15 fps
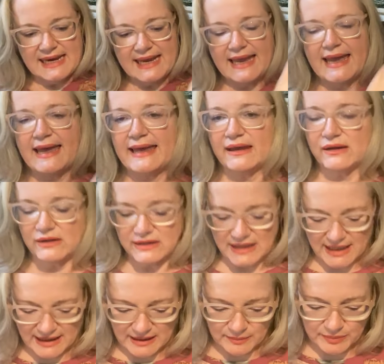held
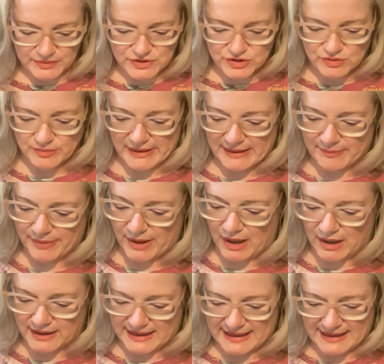up to my
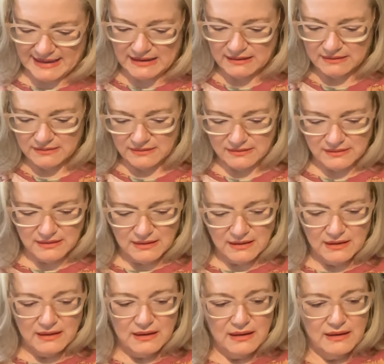body
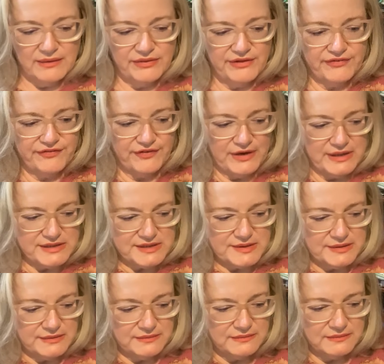the front
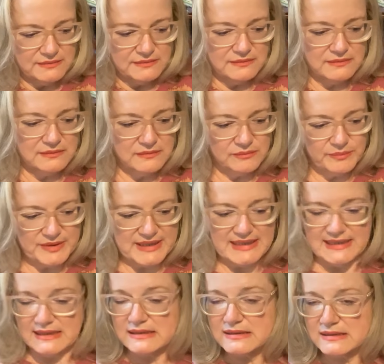
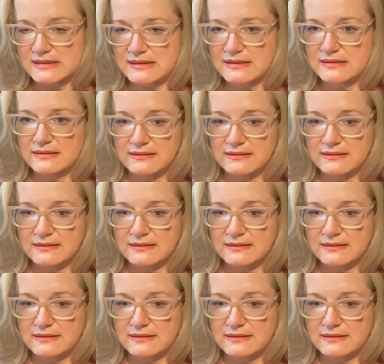piece.